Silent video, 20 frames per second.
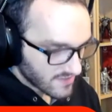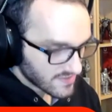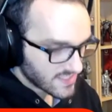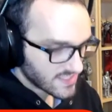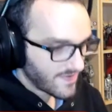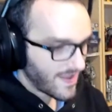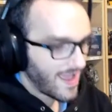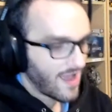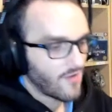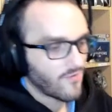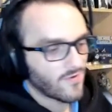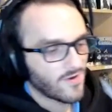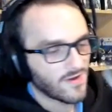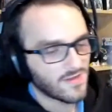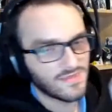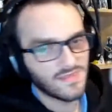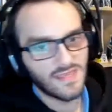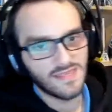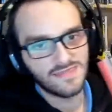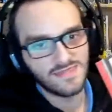his power,
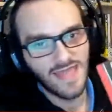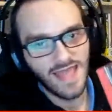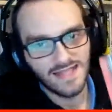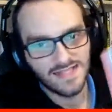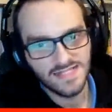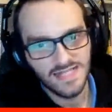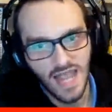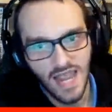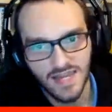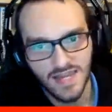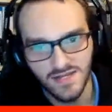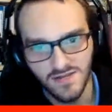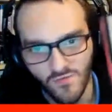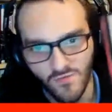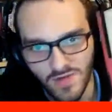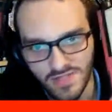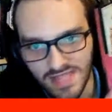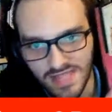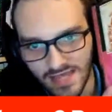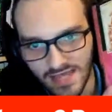and that's kind of
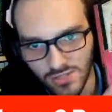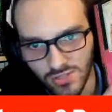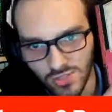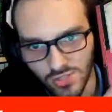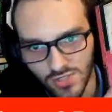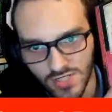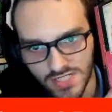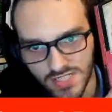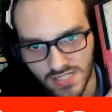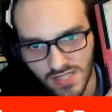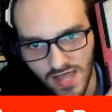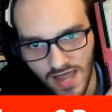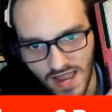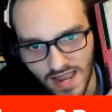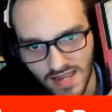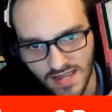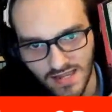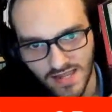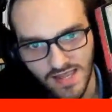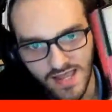what that looks
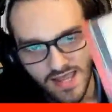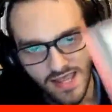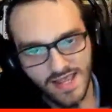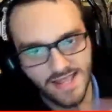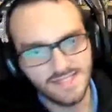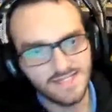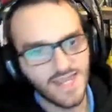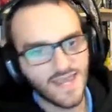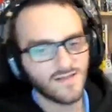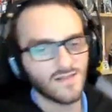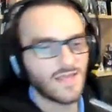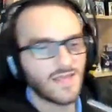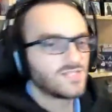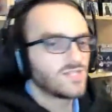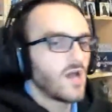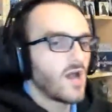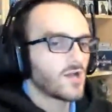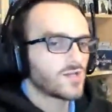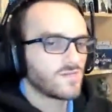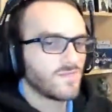like. It's kind of like
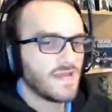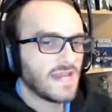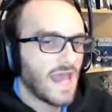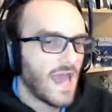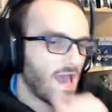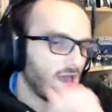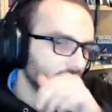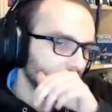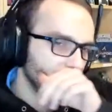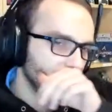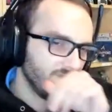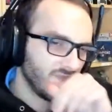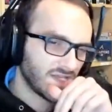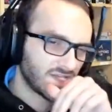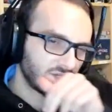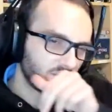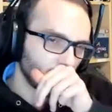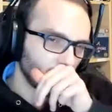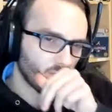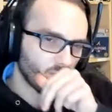Dr. Manhattan
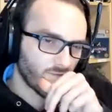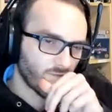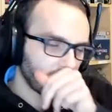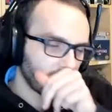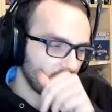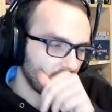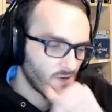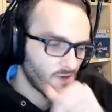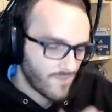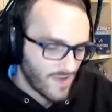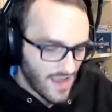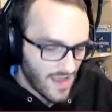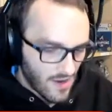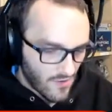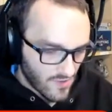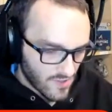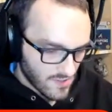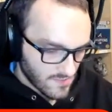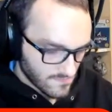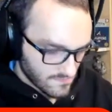mixed solar flare
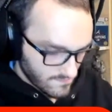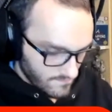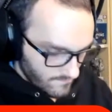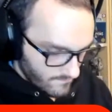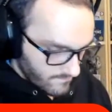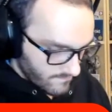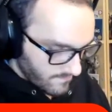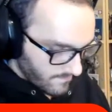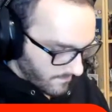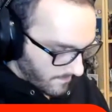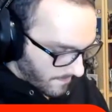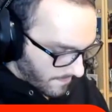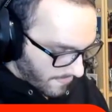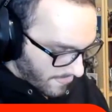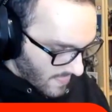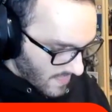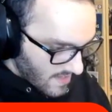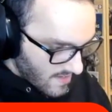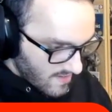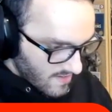power.
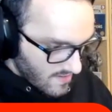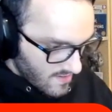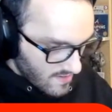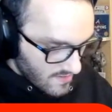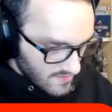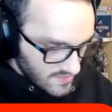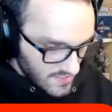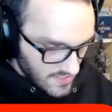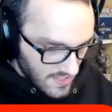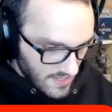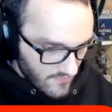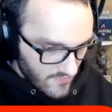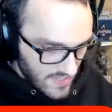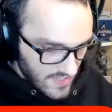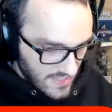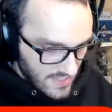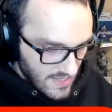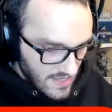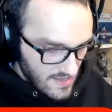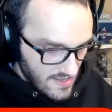So then we
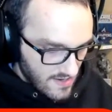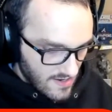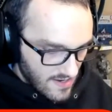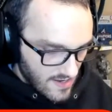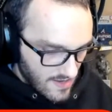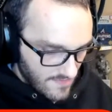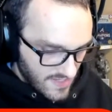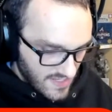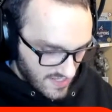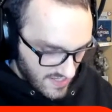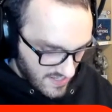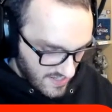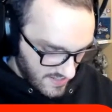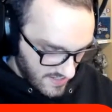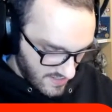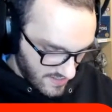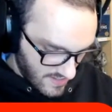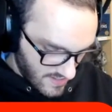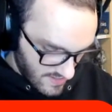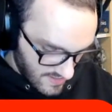get
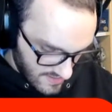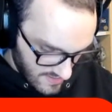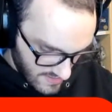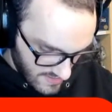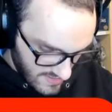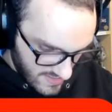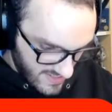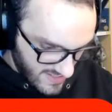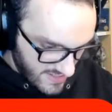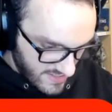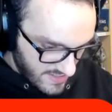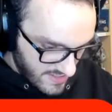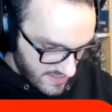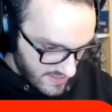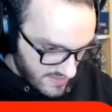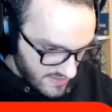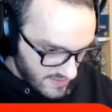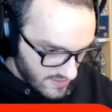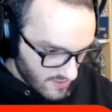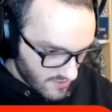
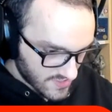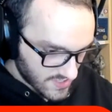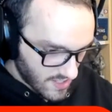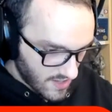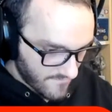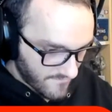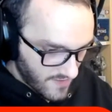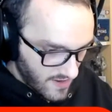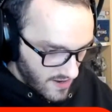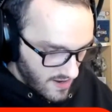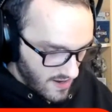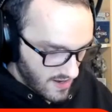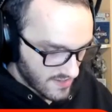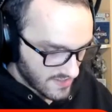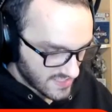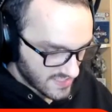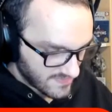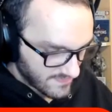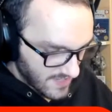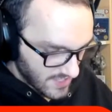he goes off on
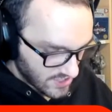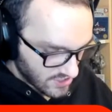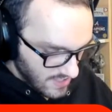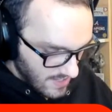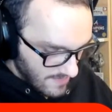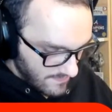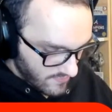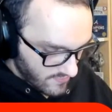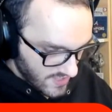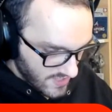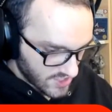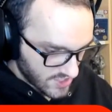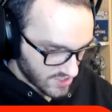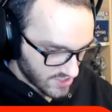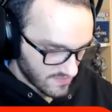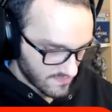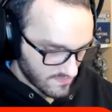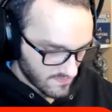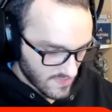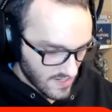a special
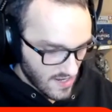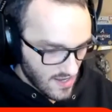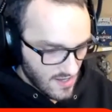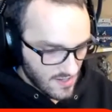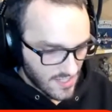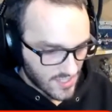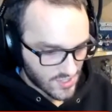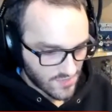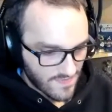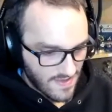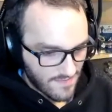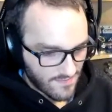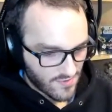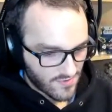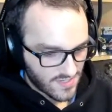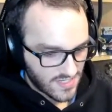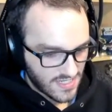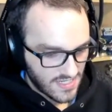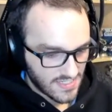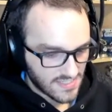operation because, remember,
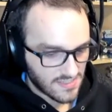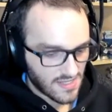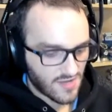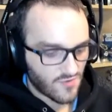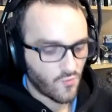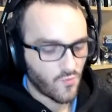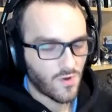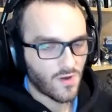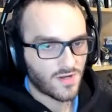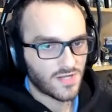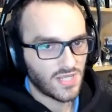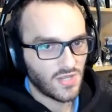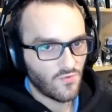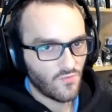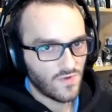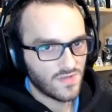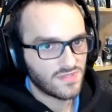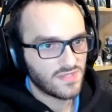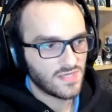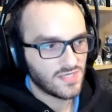he's like working
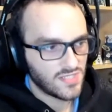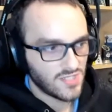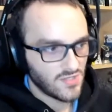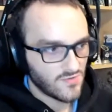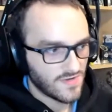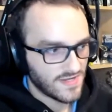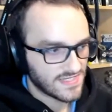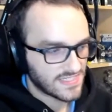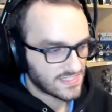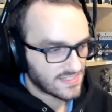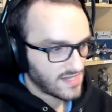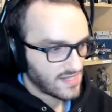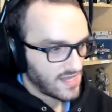with the U.S.